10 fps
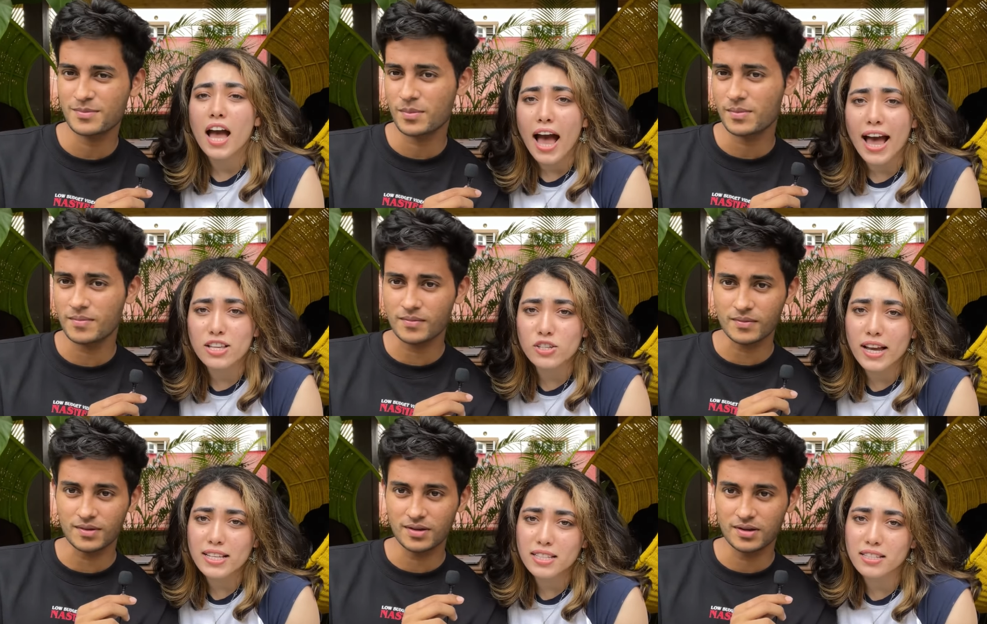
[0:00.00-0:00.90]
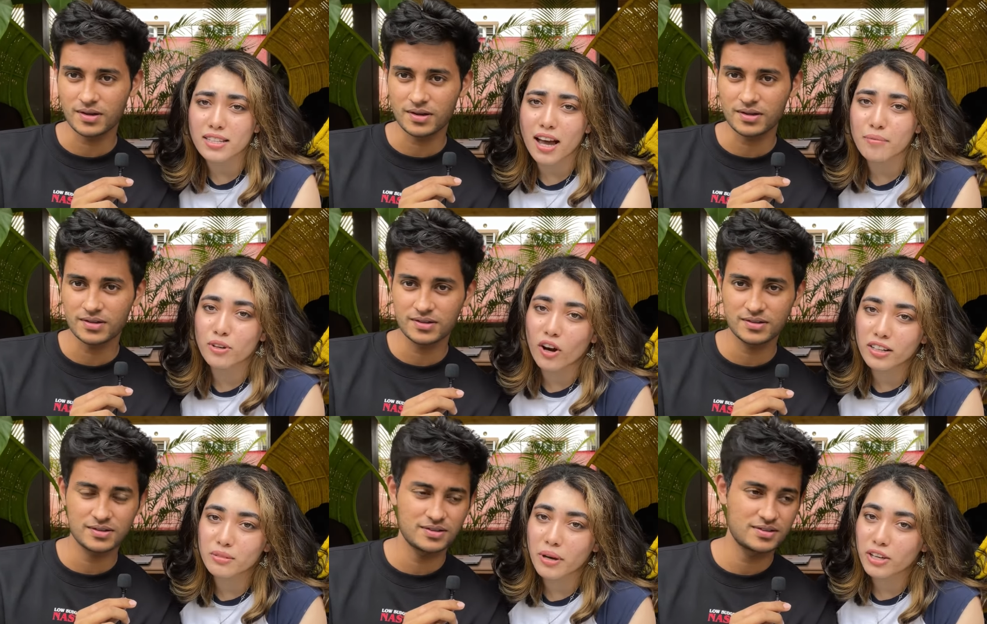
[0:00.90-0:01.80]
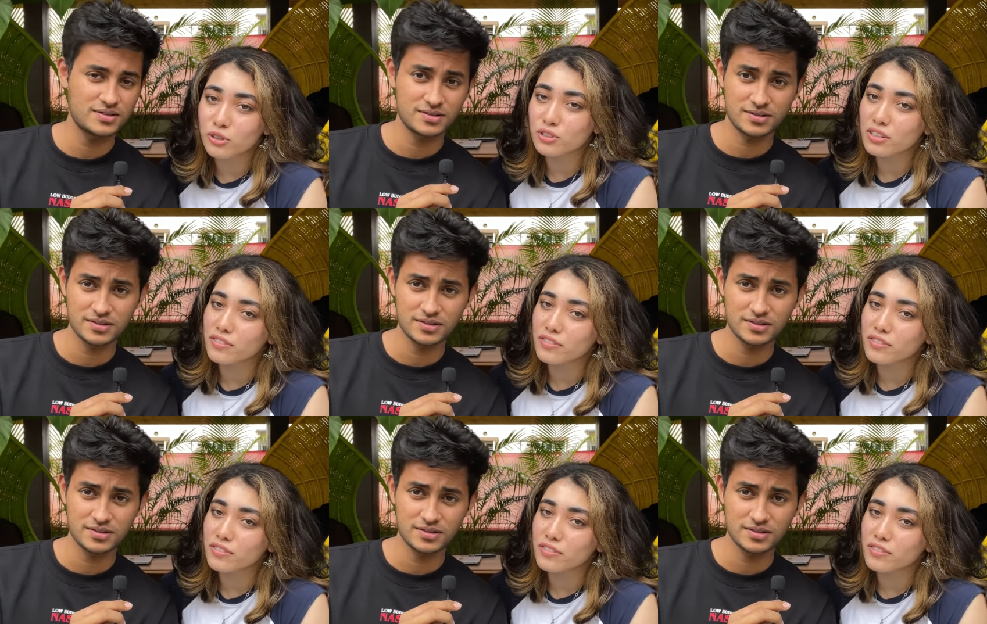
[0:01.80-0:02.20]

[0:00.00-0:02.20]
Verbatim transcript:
Speaker 1: As you guys can see, I'm not in my usual